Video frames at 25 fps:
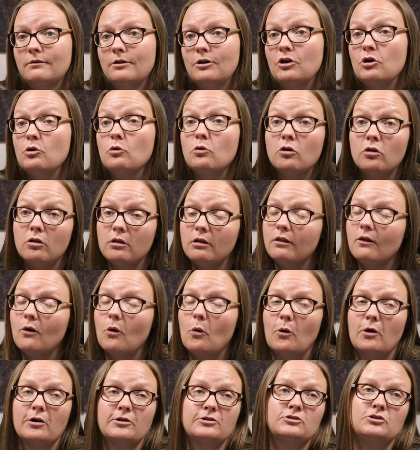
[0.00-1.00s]
Google
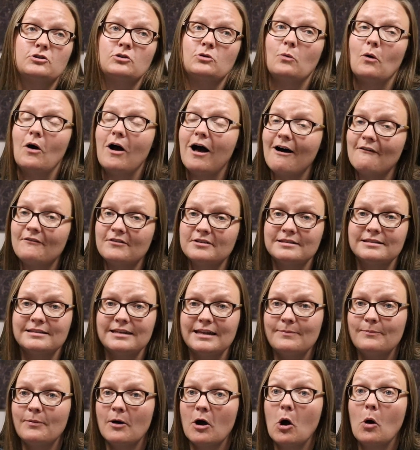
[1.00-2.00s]
or to Office
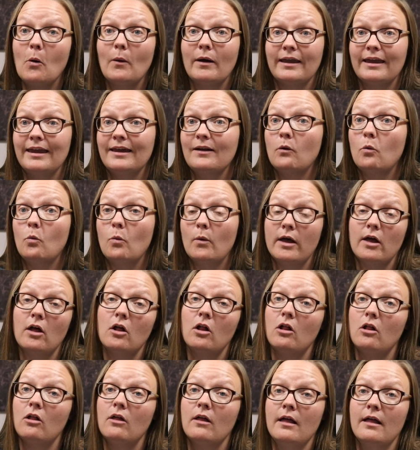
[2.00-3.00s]
Depot and get a
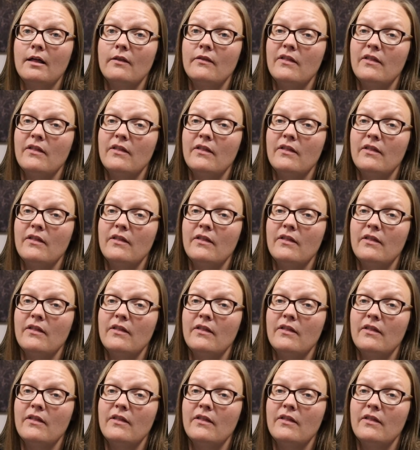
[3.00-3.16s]
will